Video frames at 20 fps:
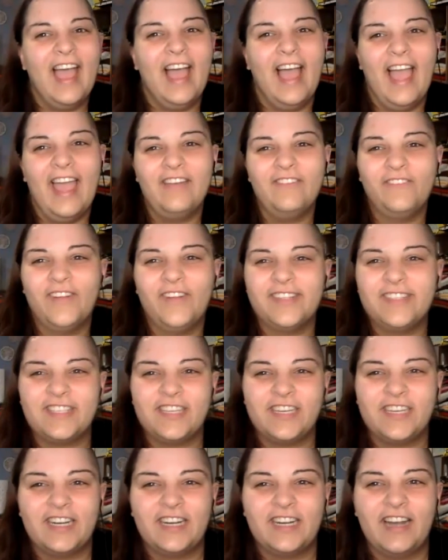And what's
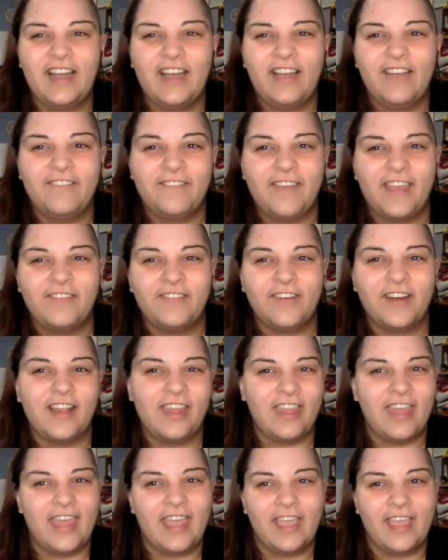your favorite
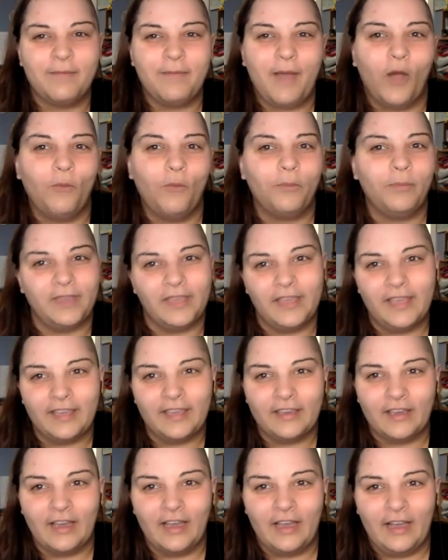thing about being
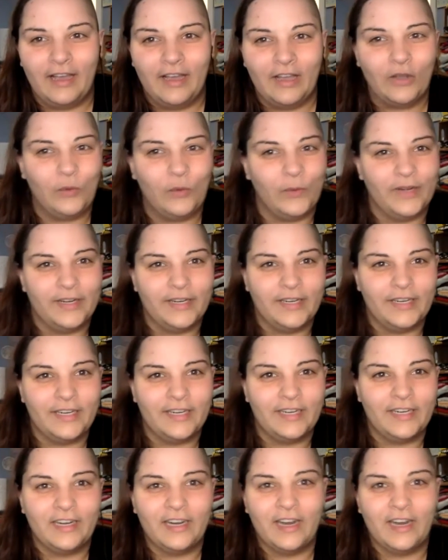a
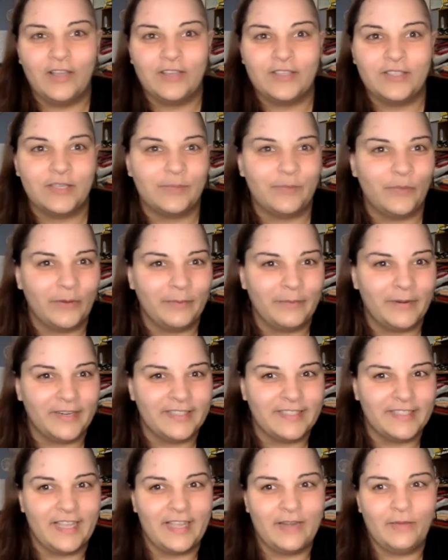queer support
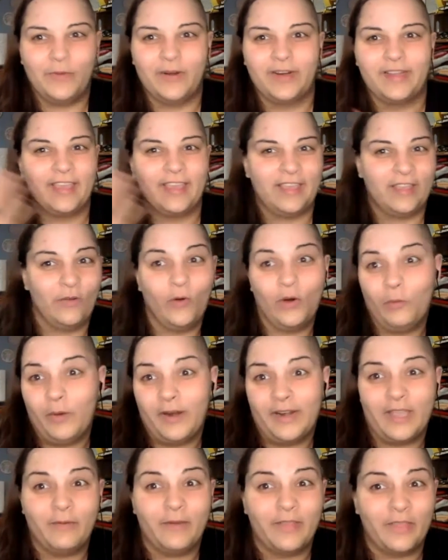person working
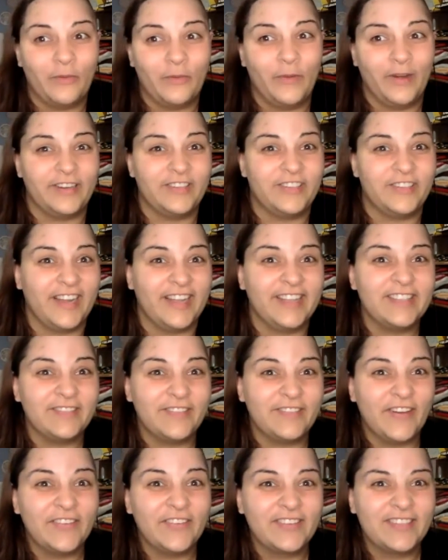with queer and trans
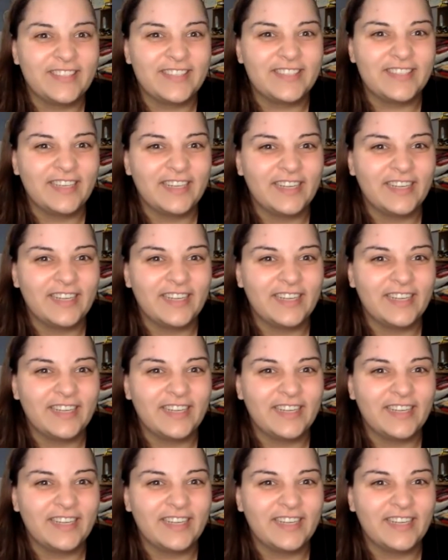folks?